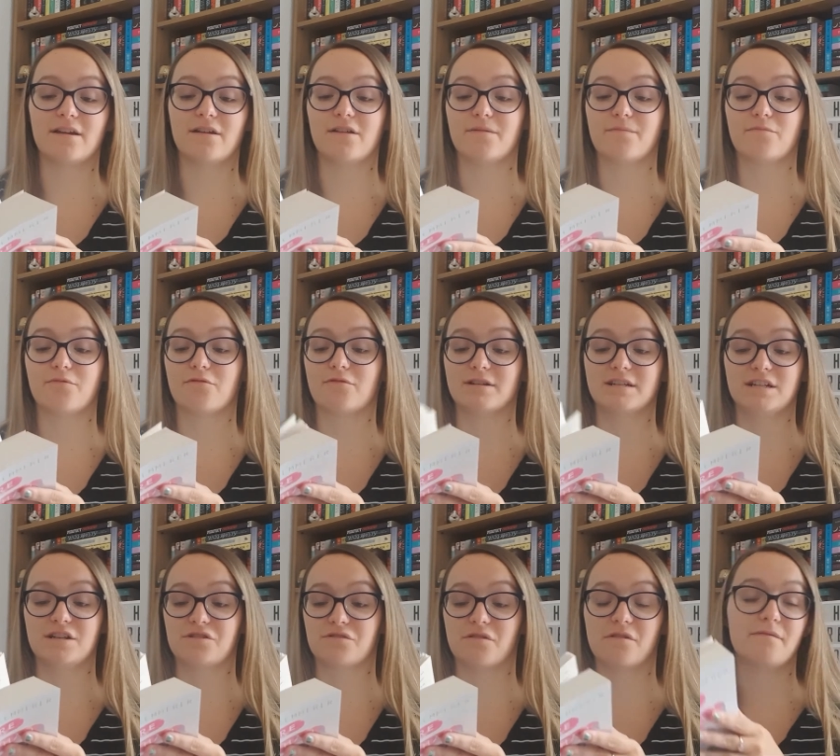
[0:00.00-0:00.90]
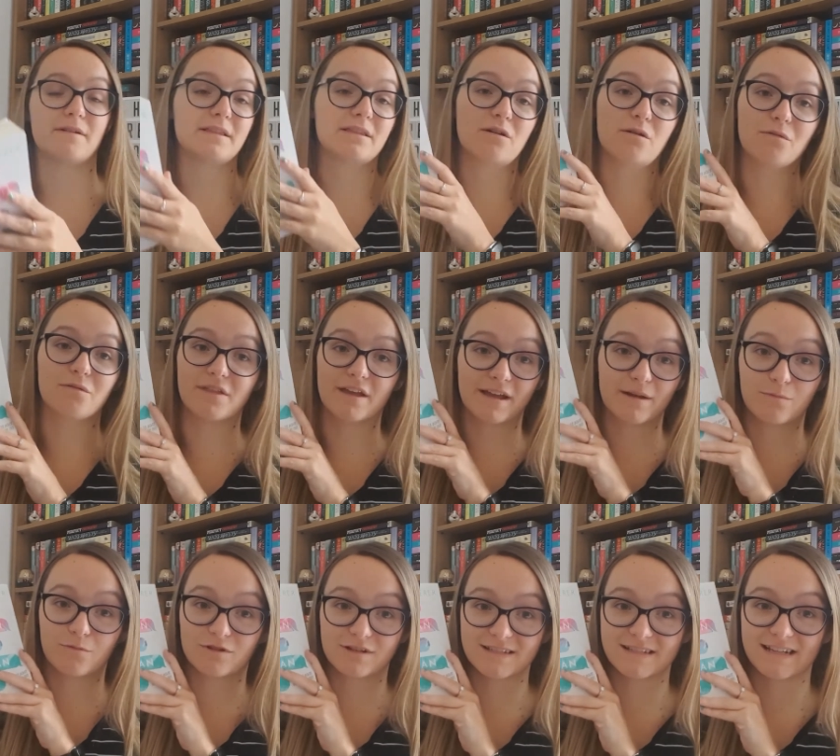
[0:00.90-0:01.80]
I'm pretty sure I read the whole thing in
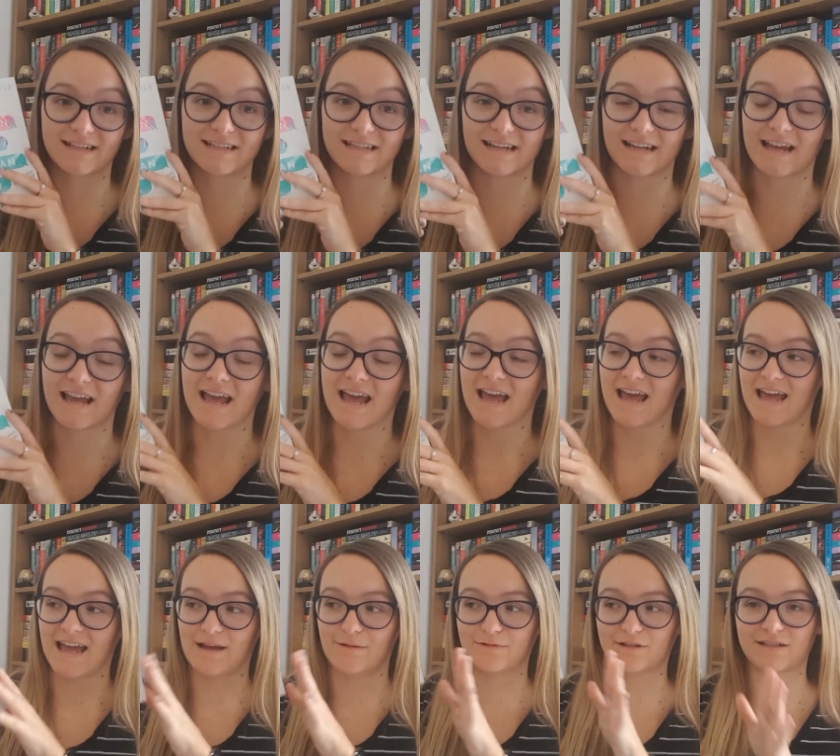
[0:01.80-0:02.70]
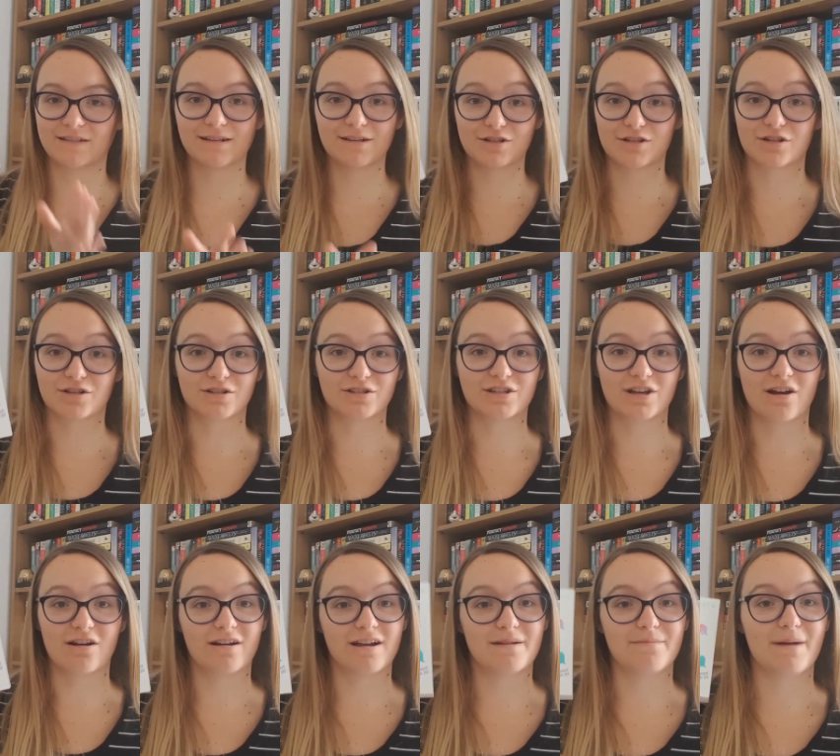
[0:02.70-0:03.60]
one sitting. It was such a good
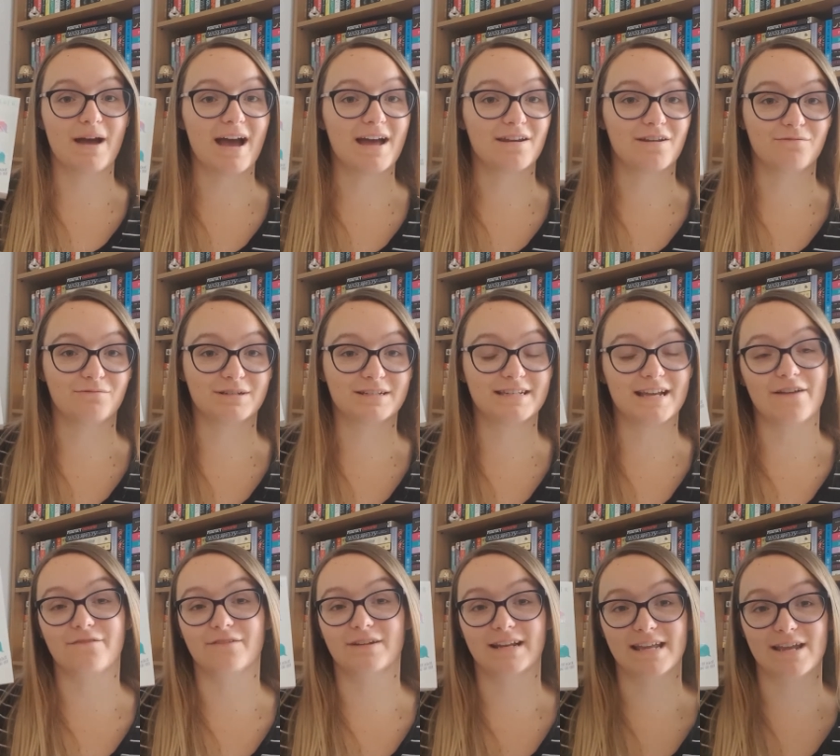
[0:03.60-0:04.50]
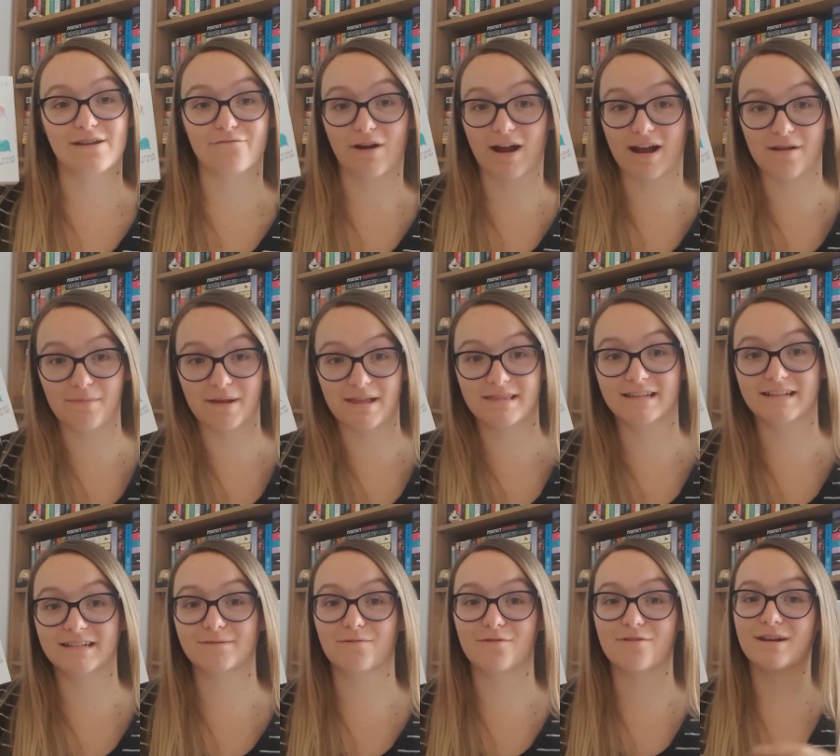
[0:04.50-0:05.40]
time and I would definitely recommend
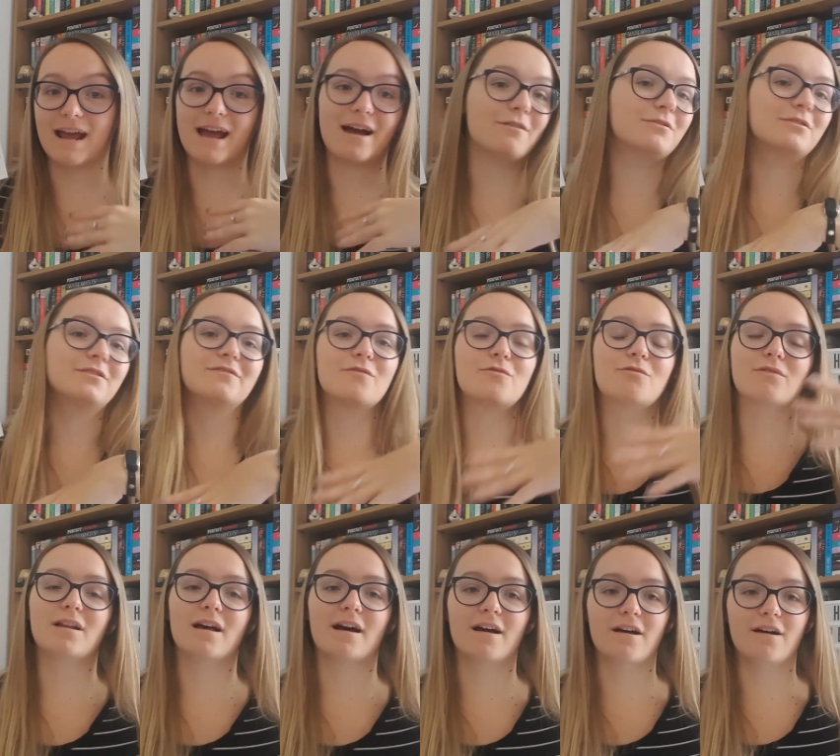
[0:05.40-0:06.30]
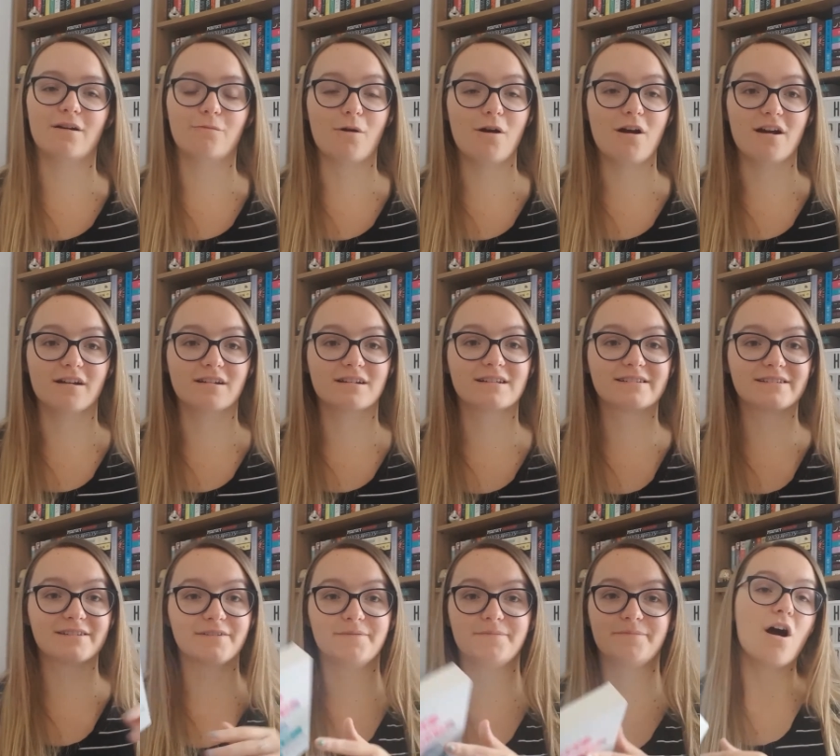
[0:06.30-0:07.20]
this one out of all her
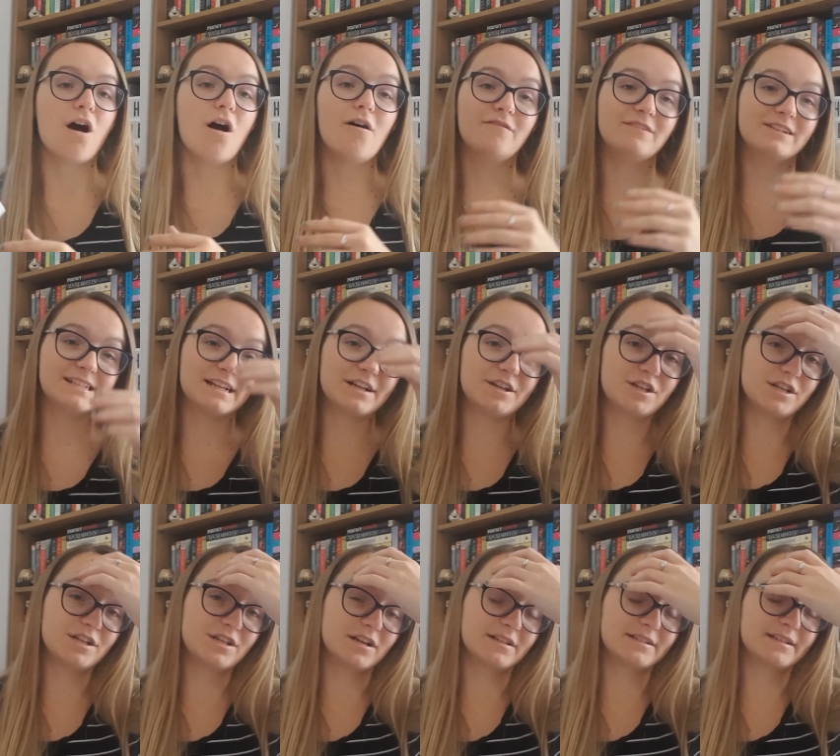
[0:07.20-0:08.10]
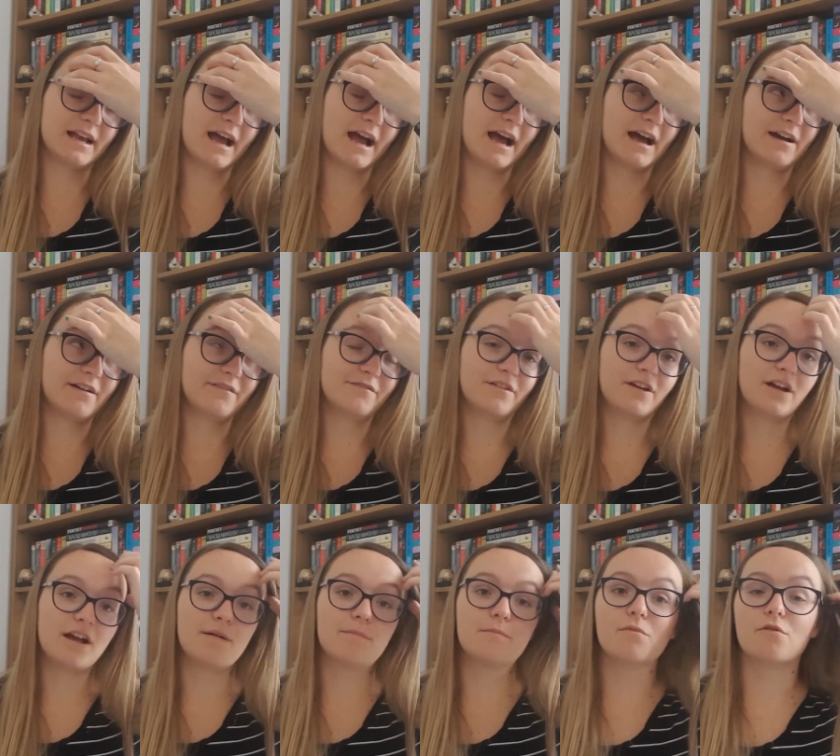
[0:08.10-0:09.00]
works. Obviously she does have
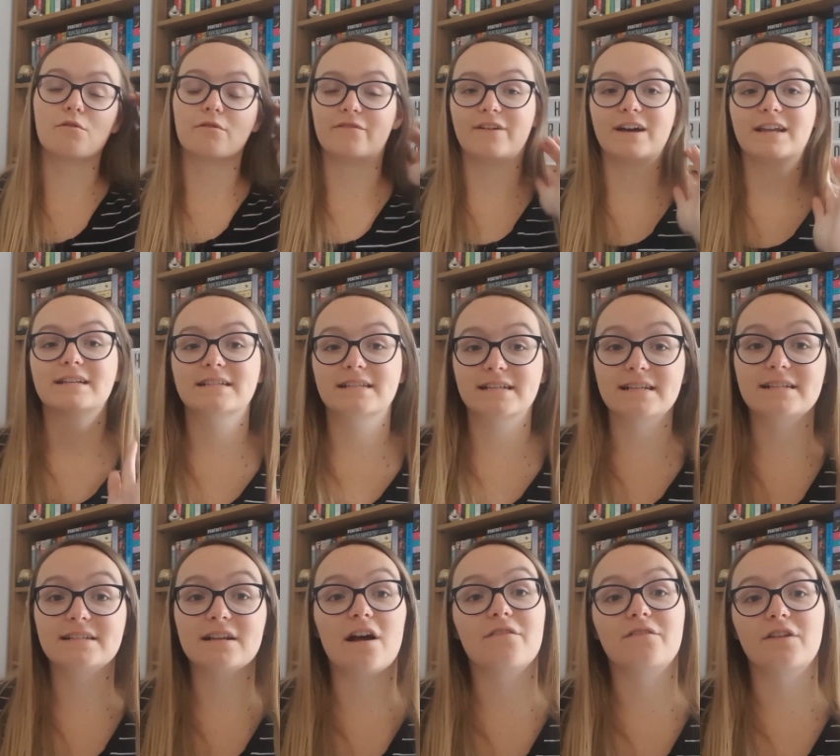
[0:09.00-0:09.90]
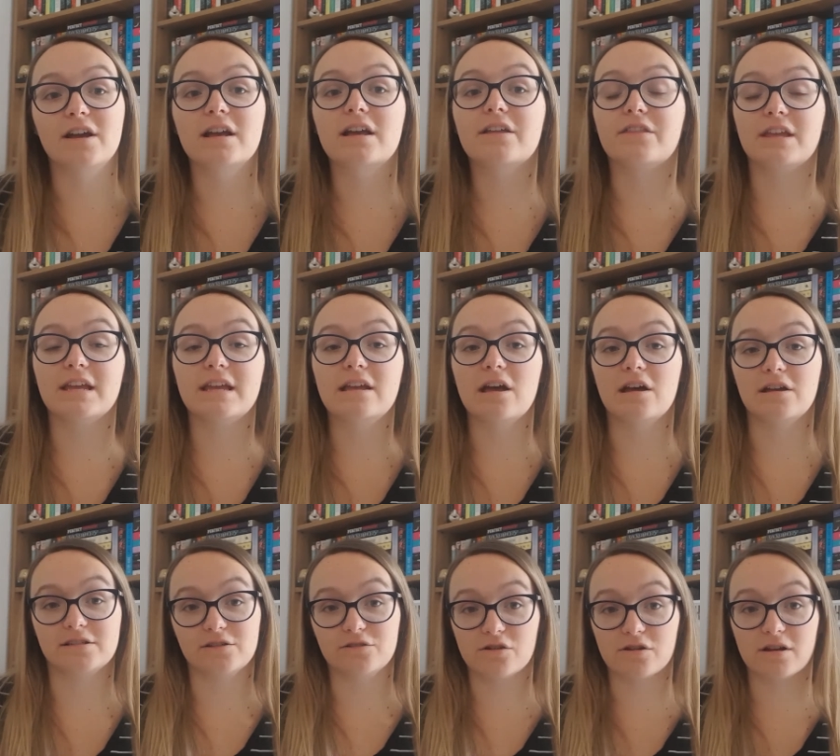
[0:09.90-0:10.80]
more fantasy stuff like the
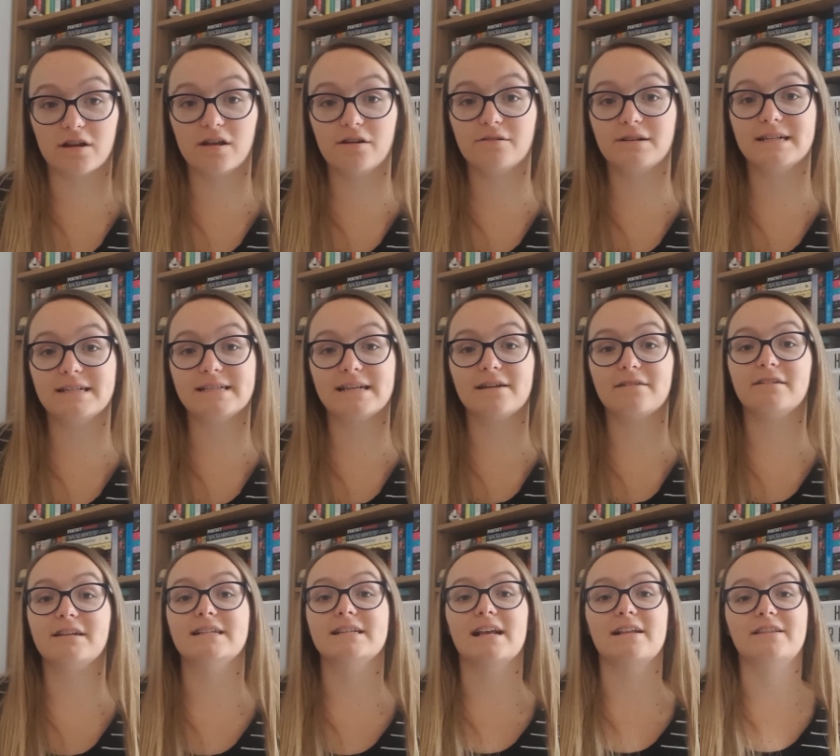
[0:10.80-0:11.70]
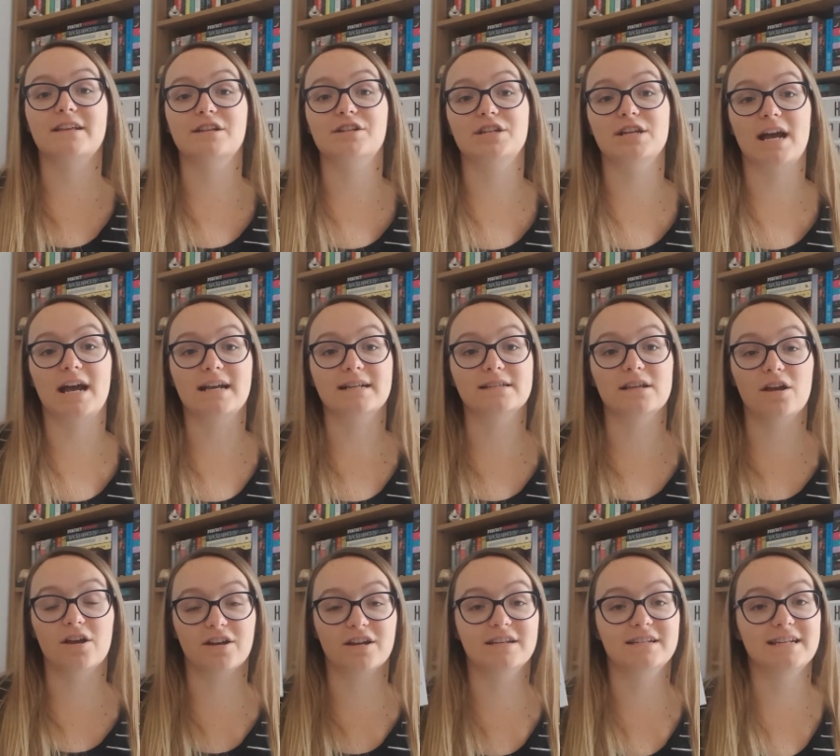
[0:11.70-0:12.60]
Curse So Dark and Lonely series, and then she has
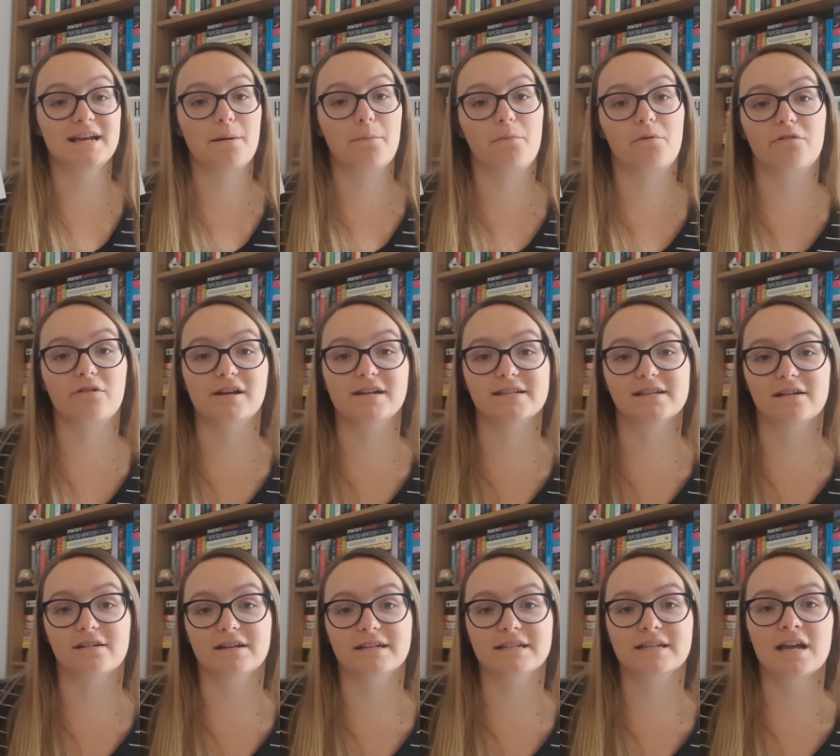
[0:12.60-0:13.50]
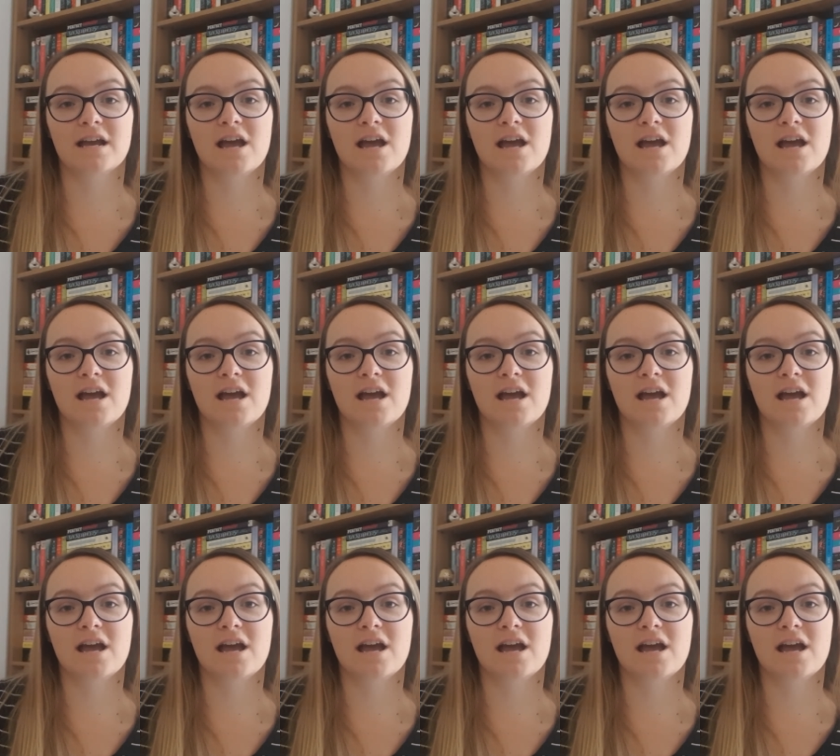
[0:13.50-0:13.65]
her contemporary side,